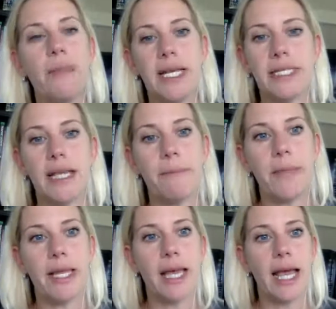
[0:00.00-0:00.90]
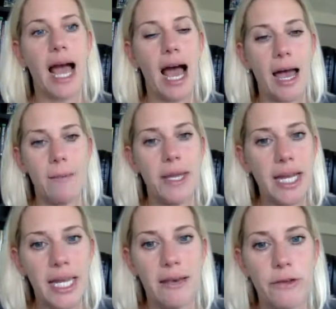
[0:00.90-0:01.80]
means something like I'm
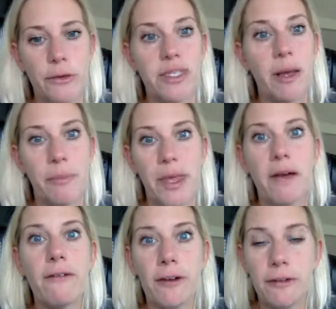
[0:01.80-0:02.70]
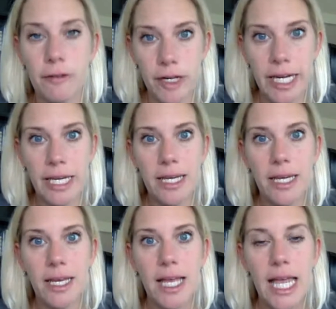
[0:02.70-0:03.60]
going to give you something for free,
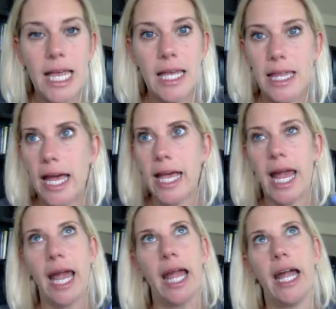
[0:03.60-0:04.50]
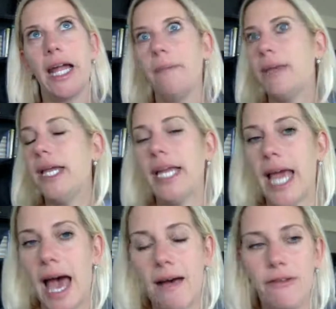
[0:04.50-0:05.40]
like a
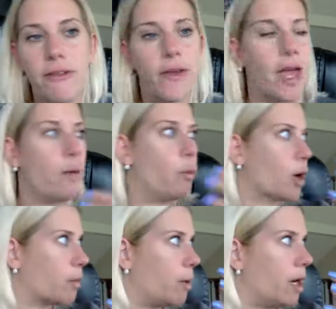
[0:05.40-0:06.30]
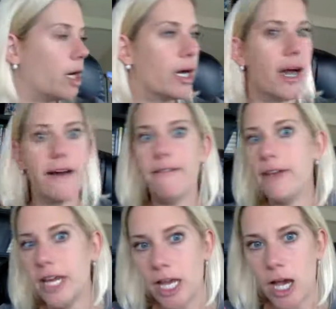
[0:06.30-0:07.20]
PDF, a workbook, a
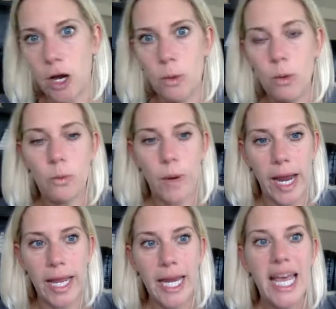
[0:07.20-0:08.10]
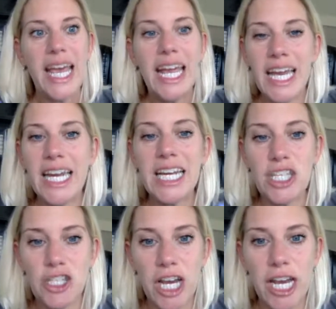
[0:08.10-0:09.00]
video, right? In
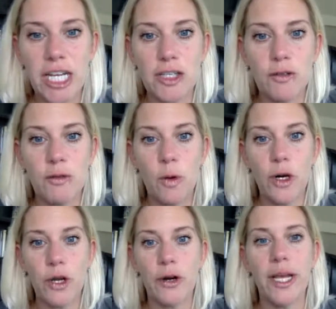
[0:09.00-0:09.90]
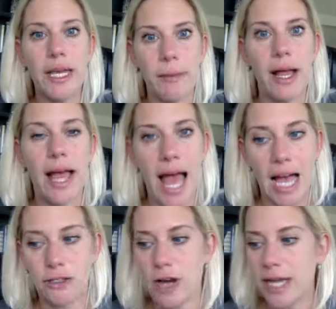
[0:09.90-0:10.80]
exchange for your email
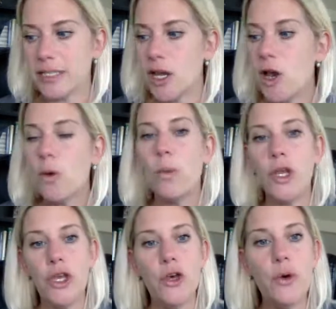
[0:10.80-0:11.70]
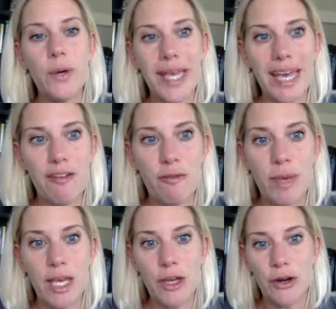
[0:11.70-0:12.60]
address. When you give
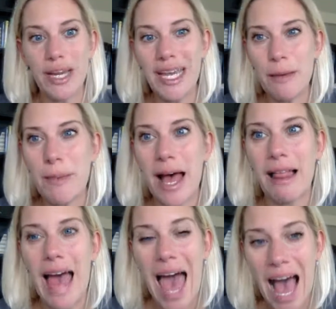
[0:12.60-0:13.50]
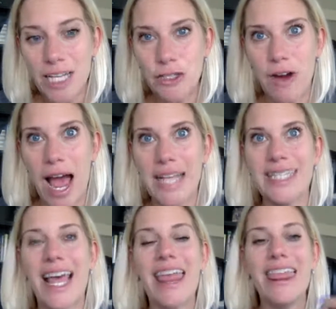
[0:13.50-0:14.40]
me your email
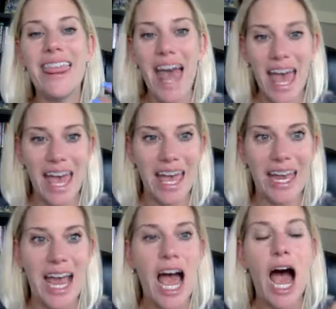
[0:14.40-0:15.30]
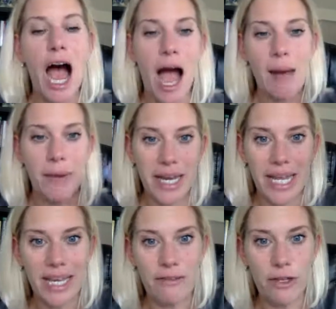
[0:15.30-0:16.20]
address, then I'm going
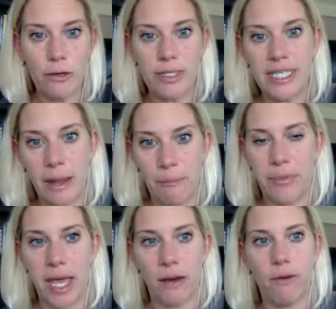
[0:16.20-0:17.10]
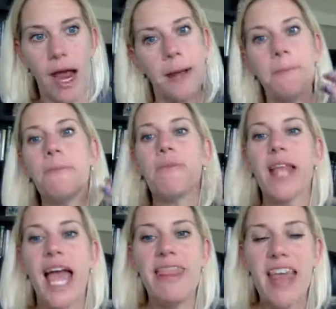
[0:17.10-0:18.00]
to give you something, right?
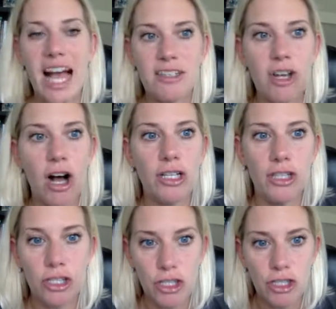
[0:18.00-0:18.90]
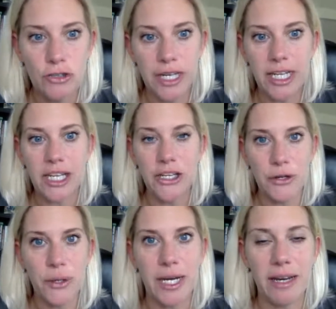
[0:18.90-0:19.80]
And that's called nurturing
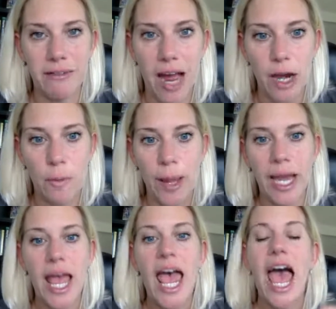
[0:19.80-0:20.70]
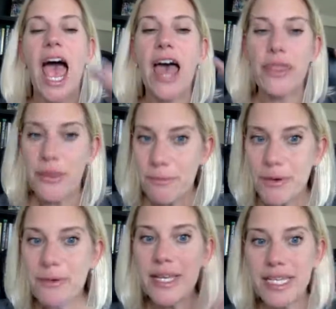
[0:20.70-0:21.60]
your environment. And
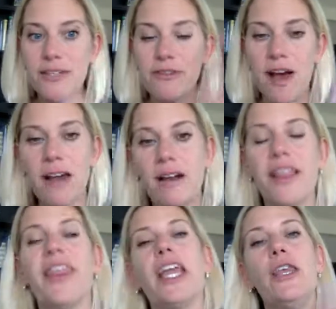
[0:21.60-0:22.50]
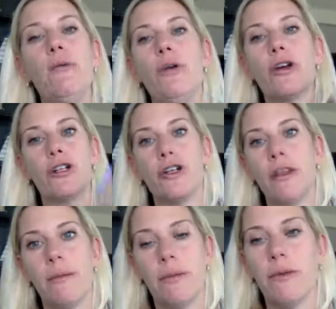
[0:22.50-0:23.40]
through this funnel, then you nurture
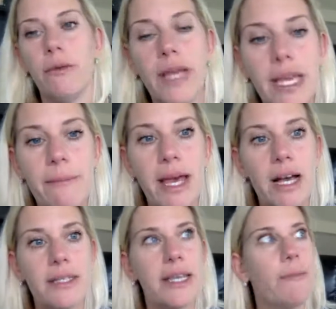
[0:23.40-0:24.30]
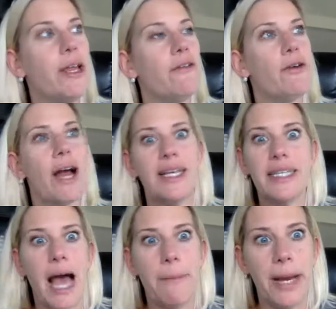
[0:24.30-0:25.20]
them through emails. How many of you
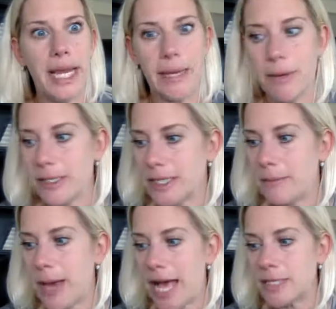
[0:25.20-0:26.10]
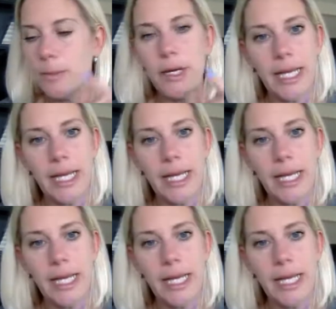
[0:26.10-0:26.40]
guys got my emails in the past? Put